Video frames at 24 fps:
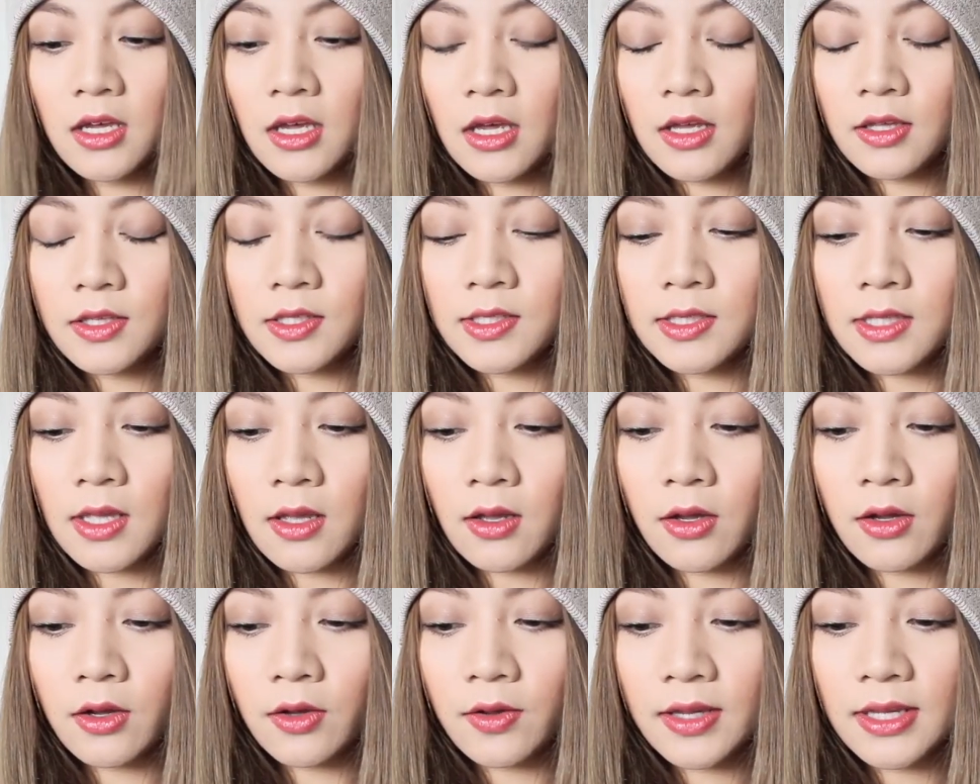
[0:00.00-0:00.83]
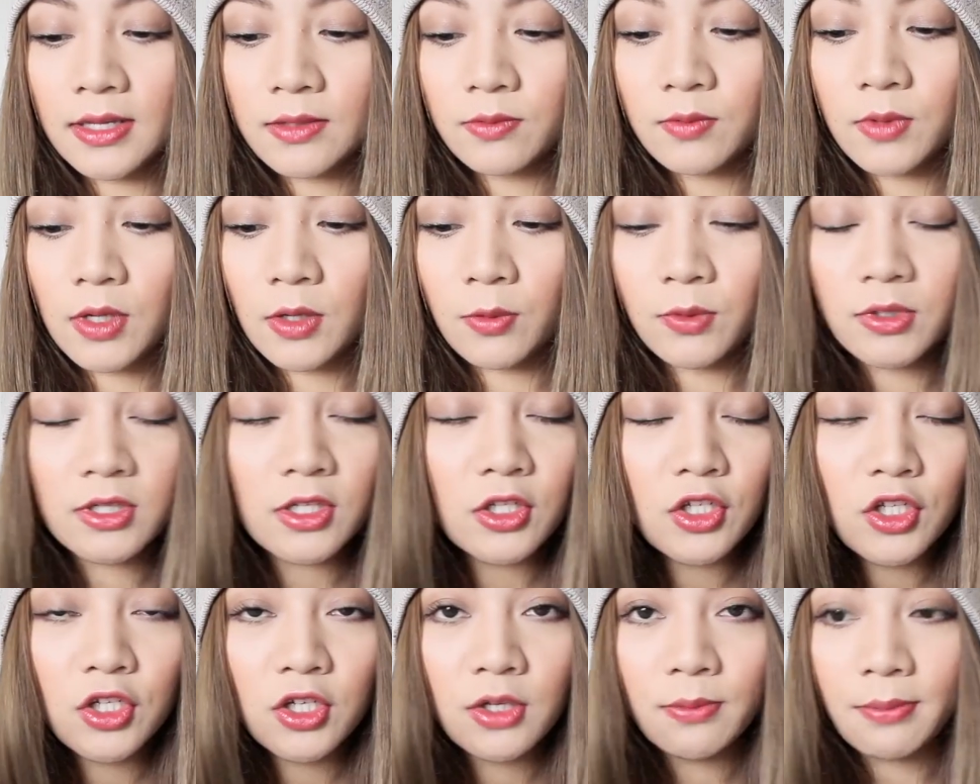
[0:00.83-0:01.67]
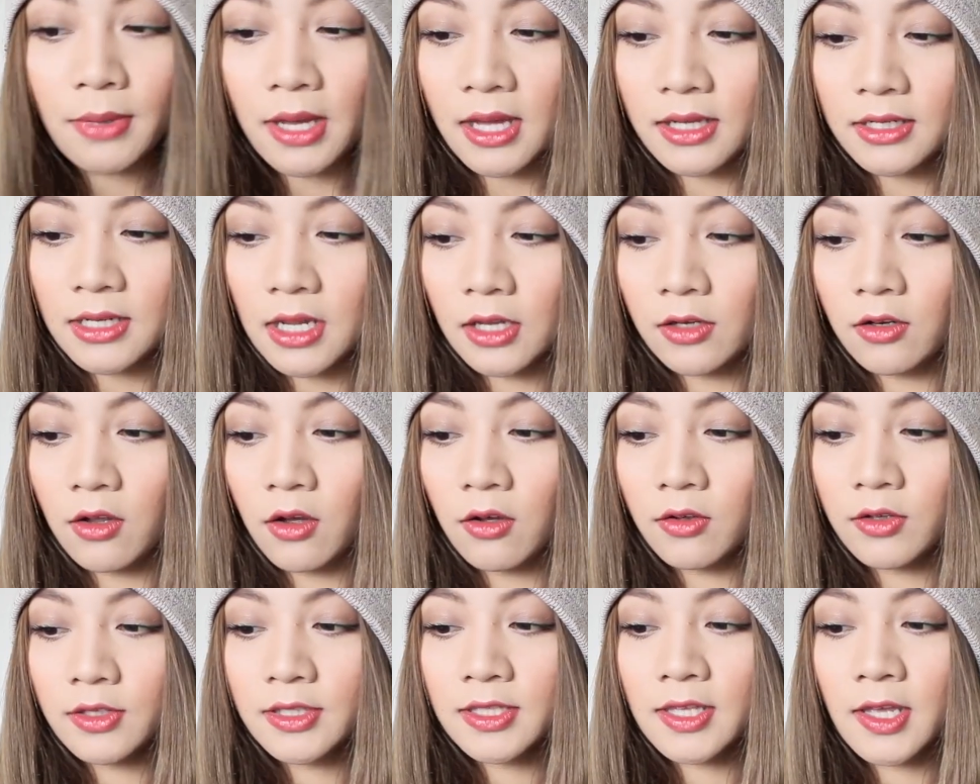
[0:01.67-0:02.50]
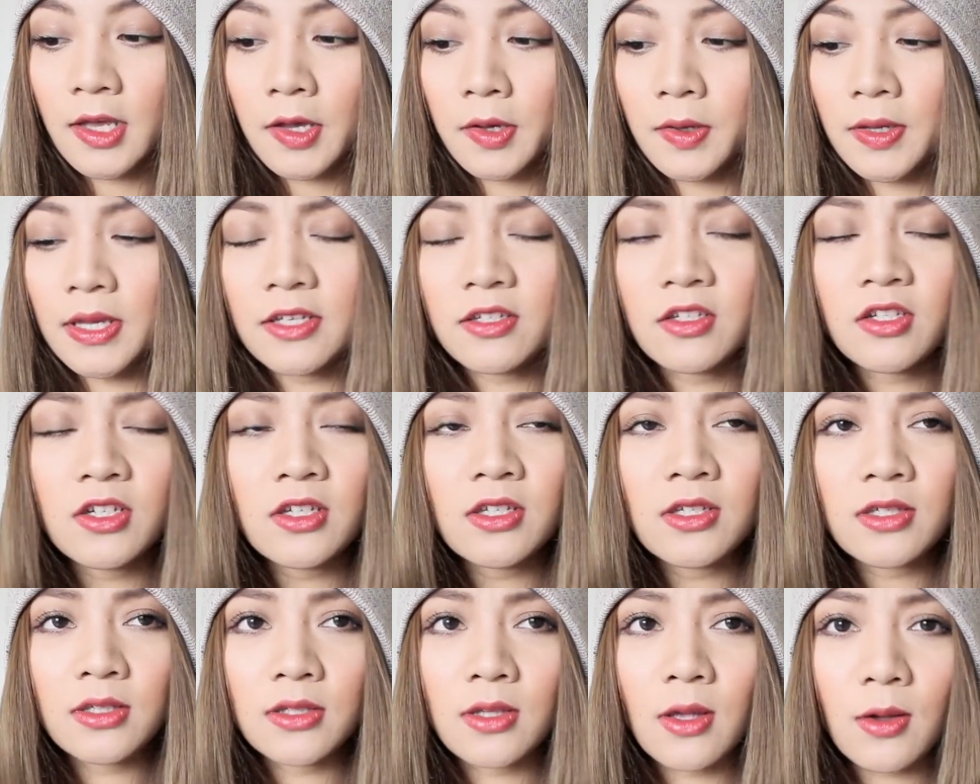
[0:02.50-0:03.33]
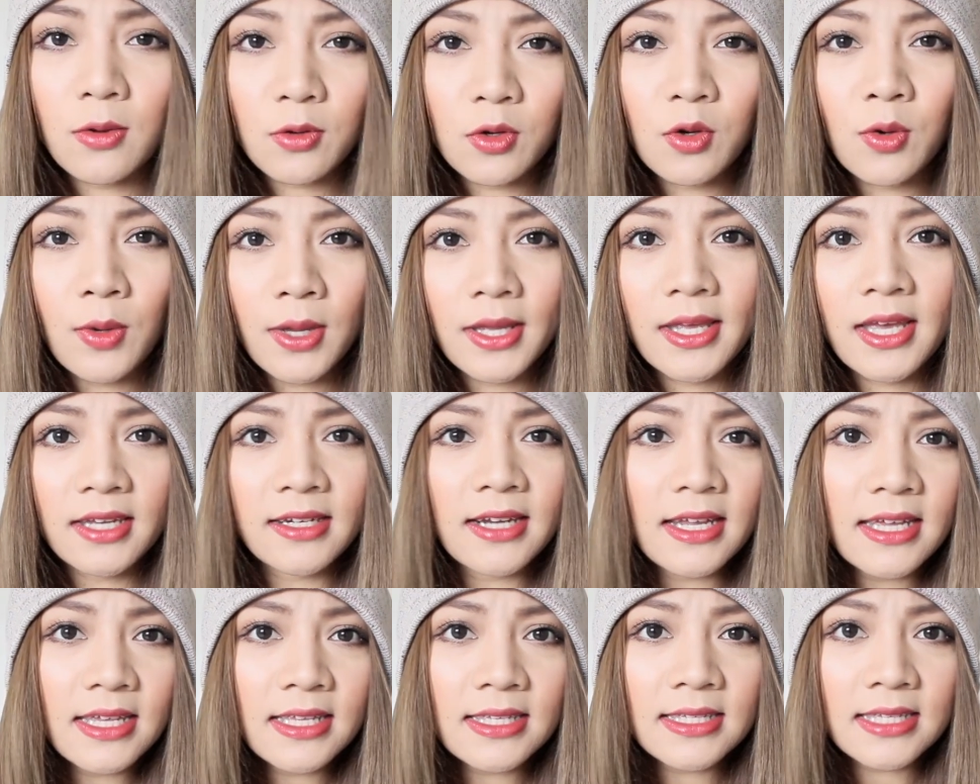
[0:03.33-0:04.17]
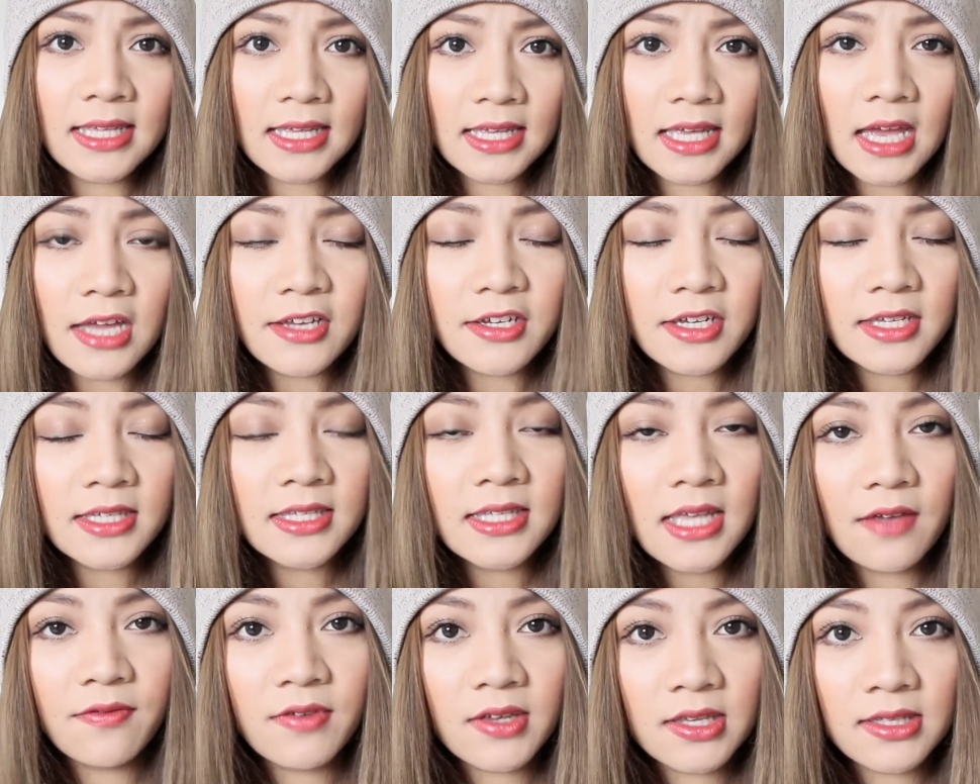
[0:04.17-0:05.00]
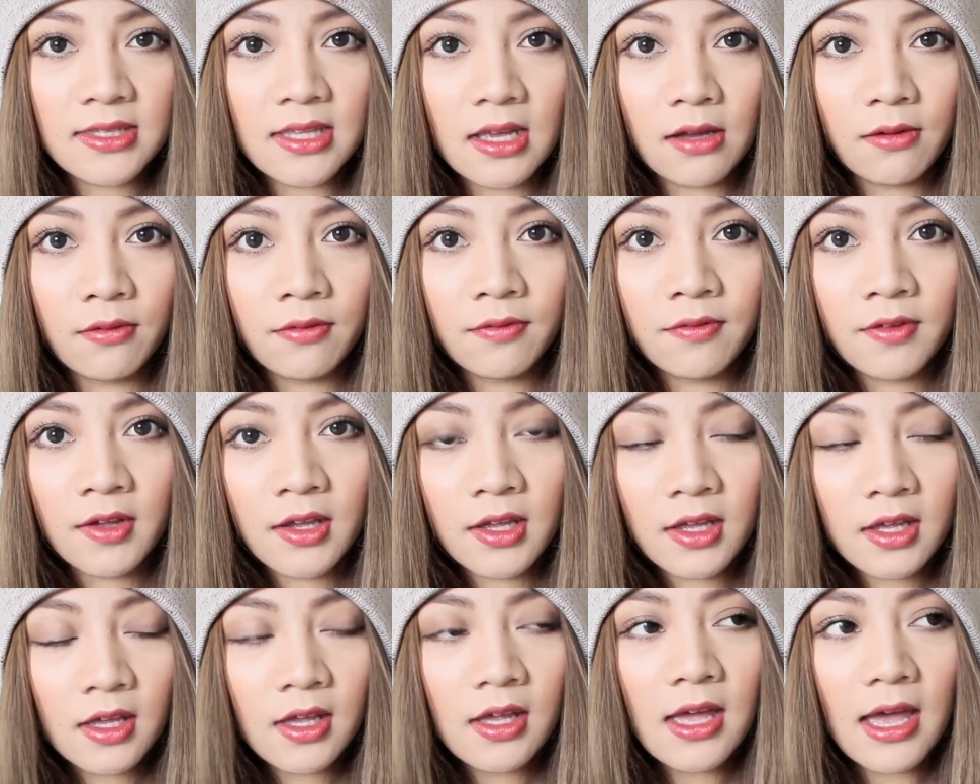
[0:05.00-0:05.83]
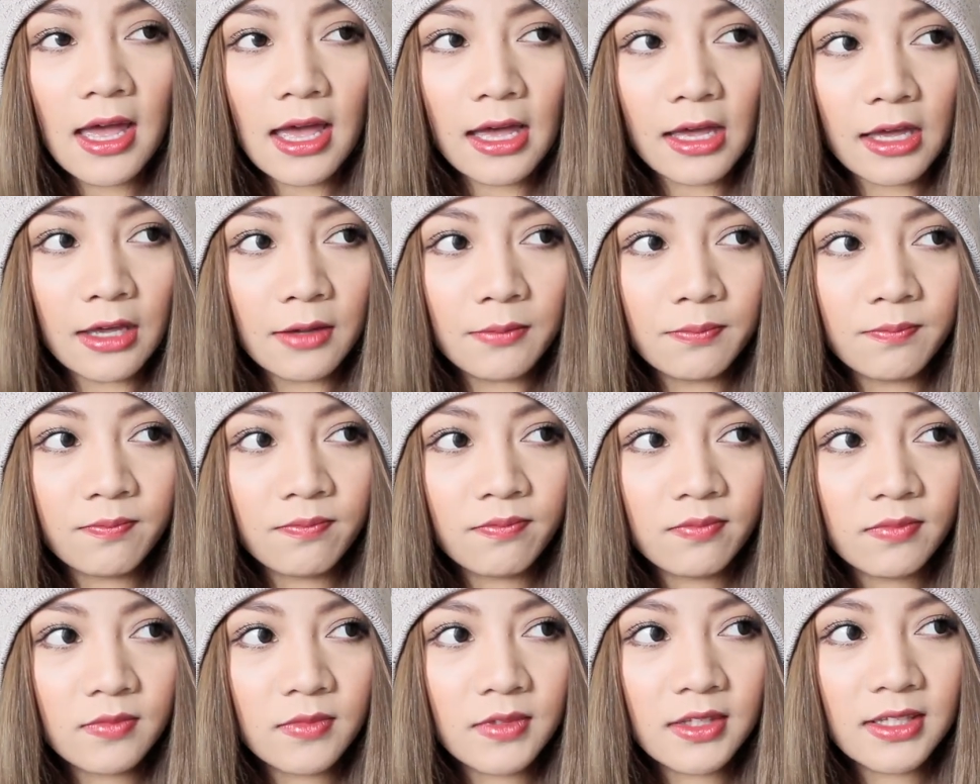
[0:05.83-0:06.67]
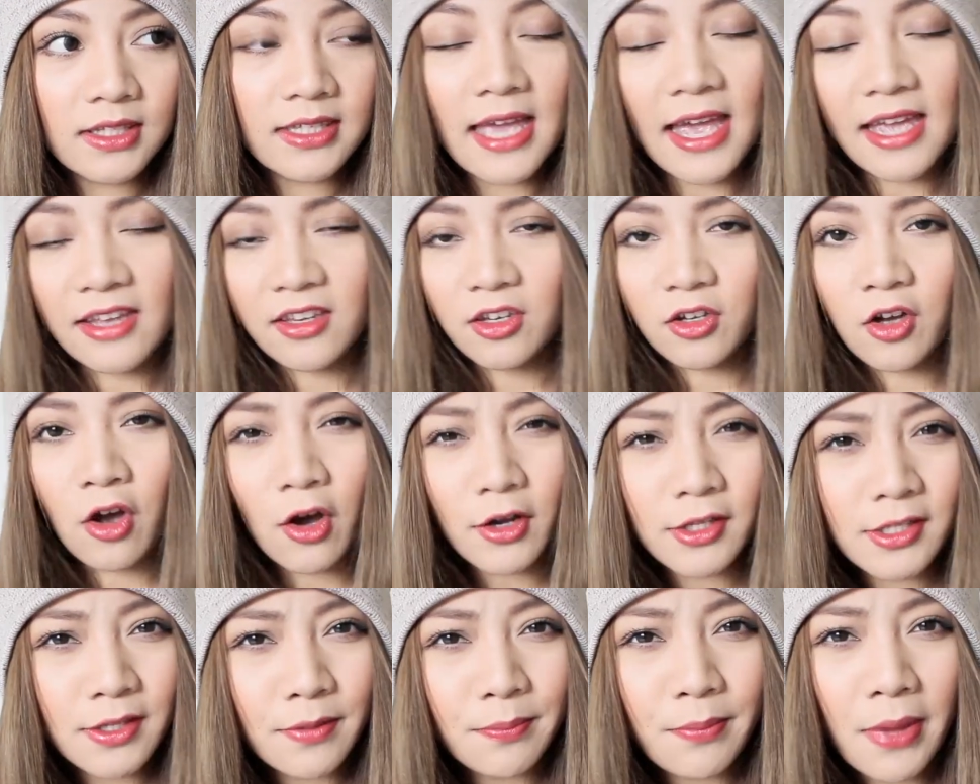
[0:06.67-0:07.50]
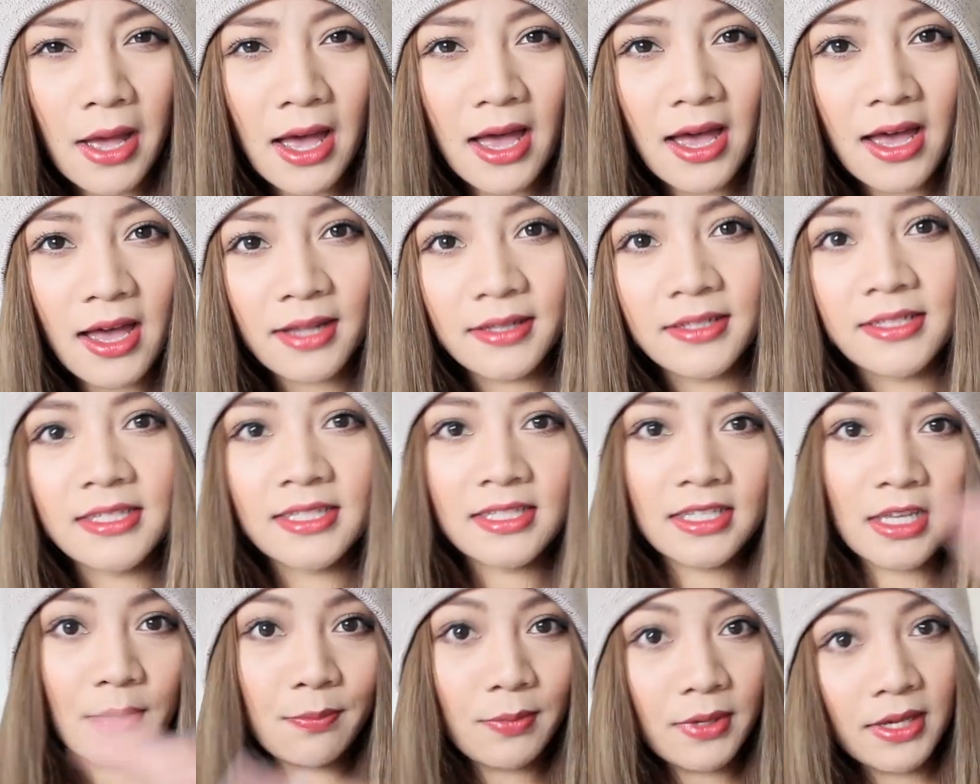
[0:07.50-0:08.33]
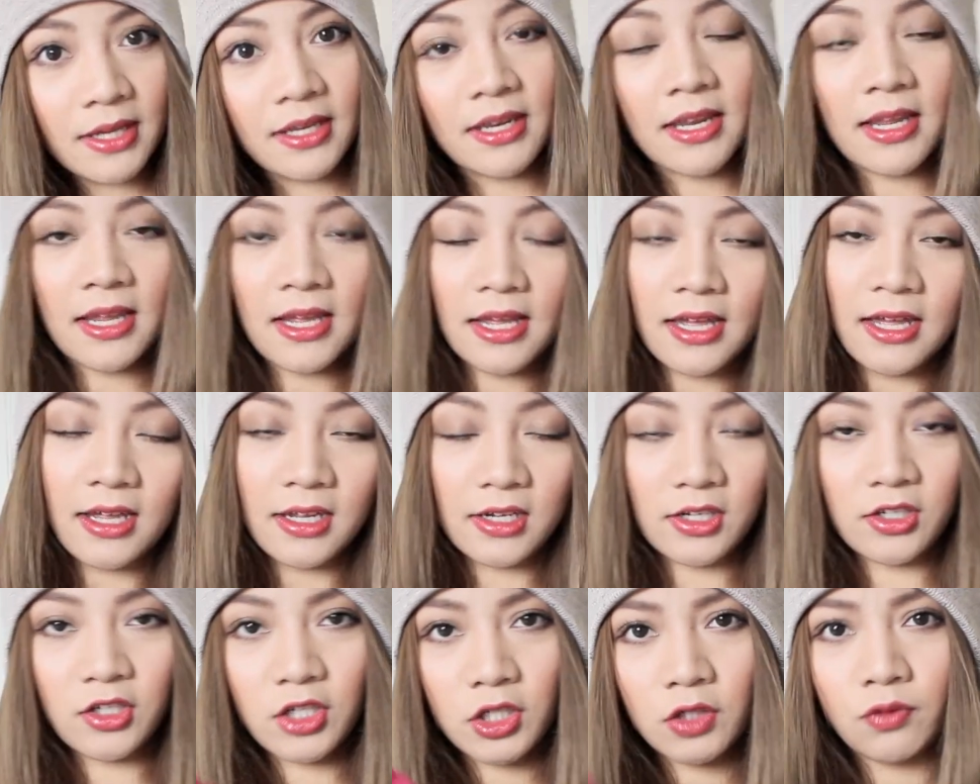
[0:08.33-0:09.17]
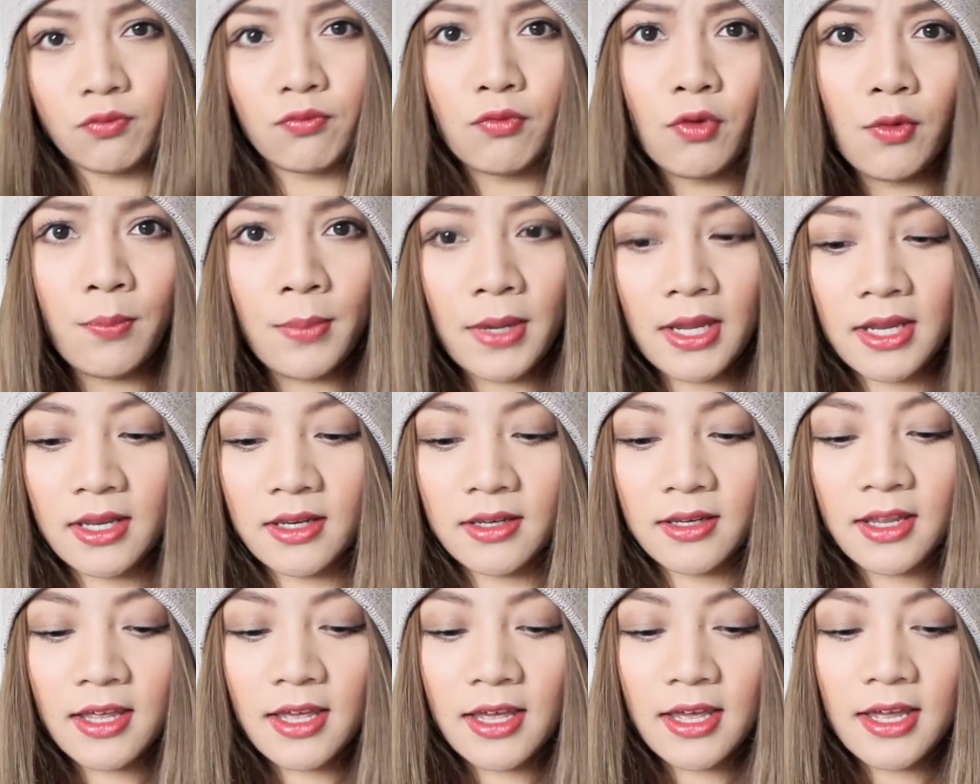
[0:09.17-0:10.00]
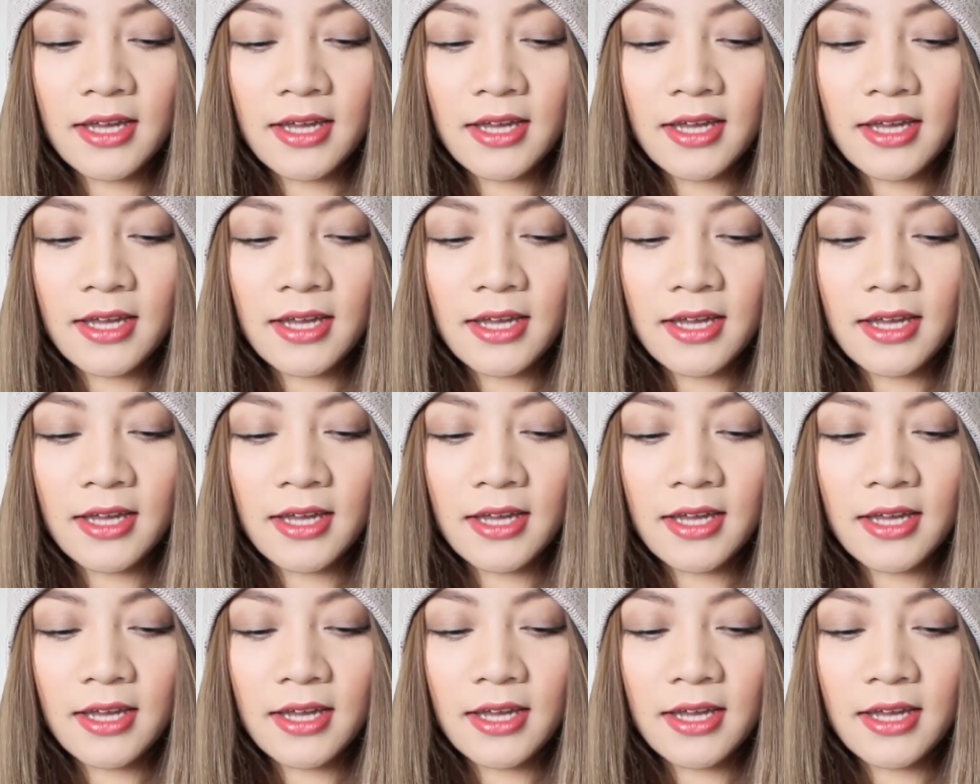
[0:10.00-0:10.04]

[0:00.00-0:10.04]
So it wasn't too bad, and also it's just so quick and easy, and you save yourself getting the cotton pads, dipping it and just rubbing.